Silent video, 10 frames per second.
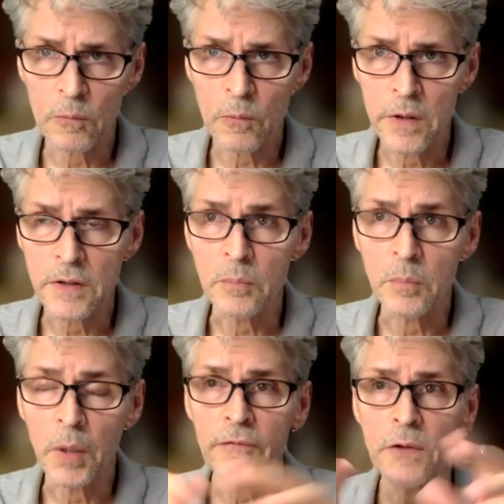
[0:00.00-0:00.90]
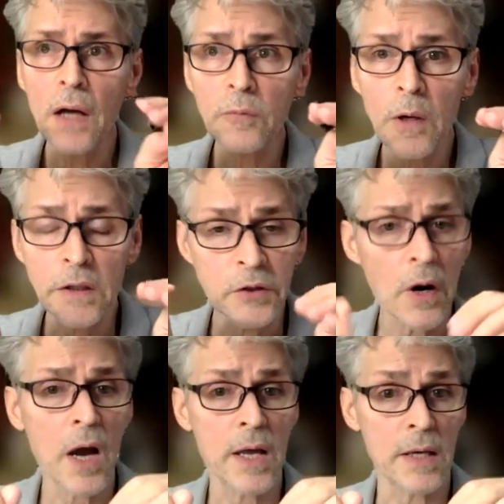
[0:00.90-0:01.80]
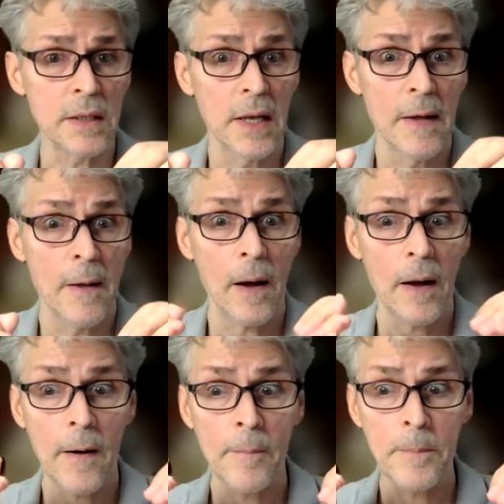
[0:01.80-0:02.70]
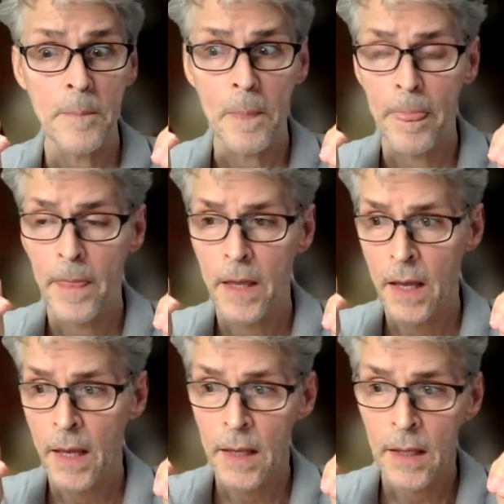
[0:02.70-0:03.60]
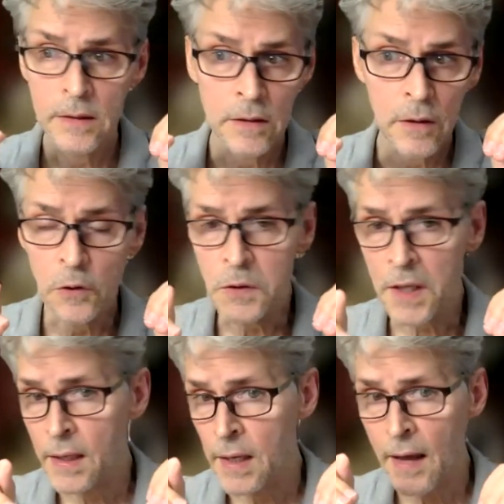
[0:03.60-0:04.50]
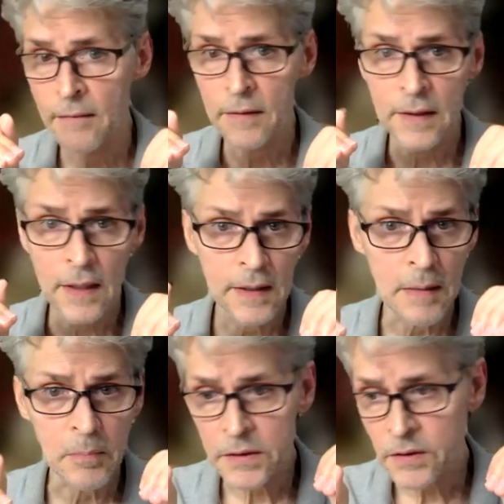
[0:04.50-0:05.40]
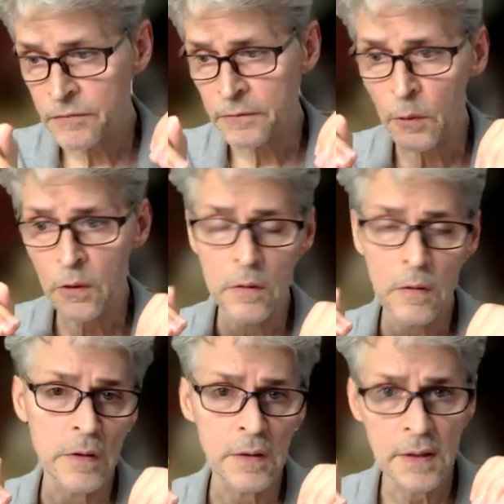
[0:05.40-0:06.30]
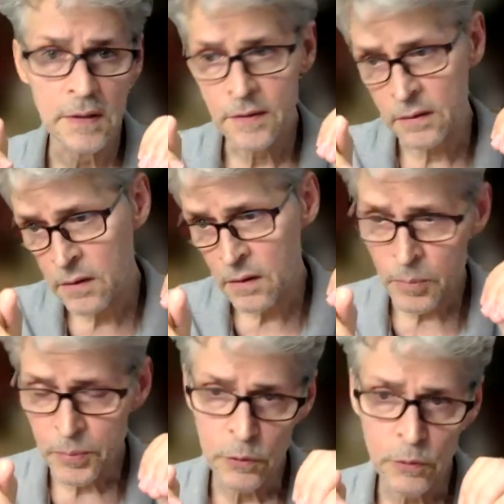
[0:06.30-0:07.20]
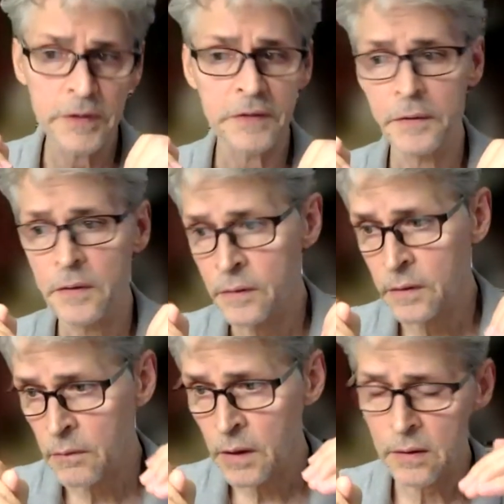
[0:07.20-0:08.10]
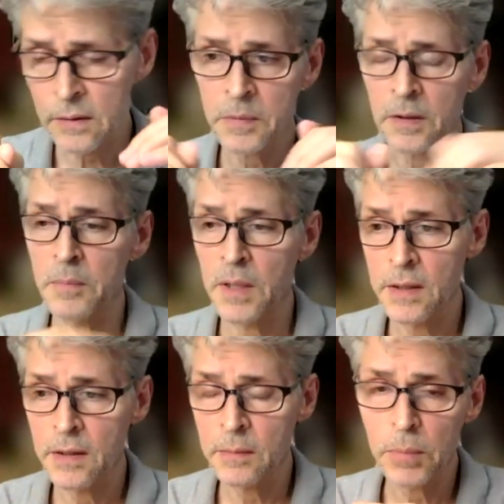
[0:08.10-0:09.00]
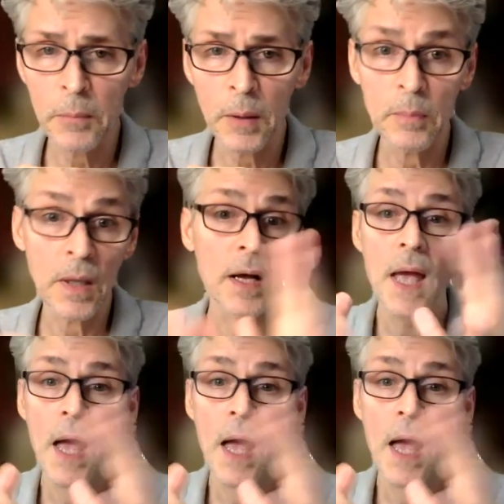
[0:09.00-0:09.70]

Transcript: WordEngine. But if you guys want to try it, and you can't get any budget for it, or you need to prove it to your curriculum committee and blah blah blah,